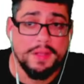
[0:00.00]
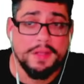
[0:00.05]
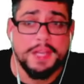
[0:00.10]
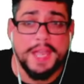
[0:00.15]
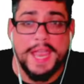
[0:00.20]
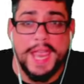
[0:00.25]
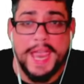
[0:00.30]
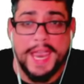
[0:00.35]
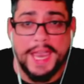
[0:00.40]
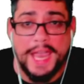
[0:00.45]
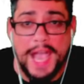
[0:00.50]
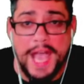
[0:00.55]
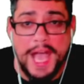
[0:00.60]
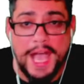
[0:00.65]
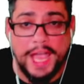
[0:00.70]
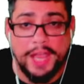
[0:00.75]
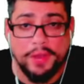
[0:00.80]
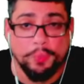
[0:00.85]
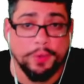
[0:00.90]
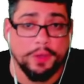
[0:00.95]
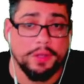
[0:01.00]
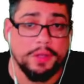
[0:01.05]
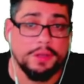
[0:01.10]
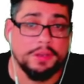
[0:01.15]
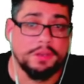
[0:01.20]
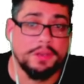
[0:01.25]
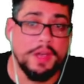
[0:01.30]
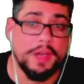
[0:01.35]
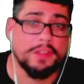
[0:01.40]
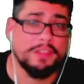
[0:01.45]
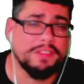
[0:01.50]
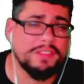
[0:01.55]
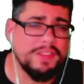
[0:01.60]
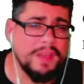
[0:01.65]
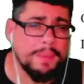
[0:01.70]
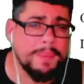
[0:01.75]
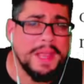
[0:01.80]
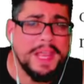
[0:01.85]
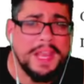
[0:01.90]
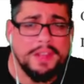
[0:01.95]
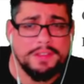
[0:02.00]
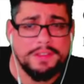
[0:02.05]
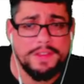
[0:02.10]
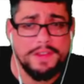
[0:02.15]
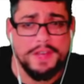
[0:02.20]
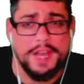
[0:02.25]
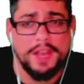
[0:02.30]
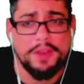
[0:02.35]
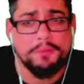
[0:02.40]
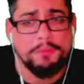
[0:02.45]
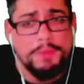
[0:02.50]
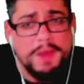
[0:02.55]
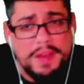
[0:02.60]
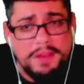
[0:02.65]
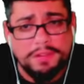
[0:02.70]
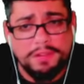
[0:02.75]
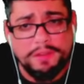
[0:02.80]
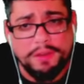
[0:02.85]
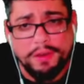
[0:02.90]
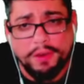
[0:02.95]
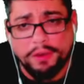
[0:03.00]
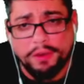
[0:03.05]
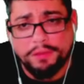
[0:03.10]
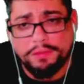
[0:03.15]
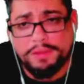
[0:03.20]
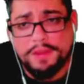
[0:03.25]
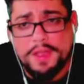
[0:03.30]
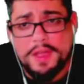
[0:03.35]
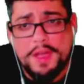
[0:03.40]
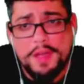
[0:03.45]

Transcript: the AI would conduct some internet research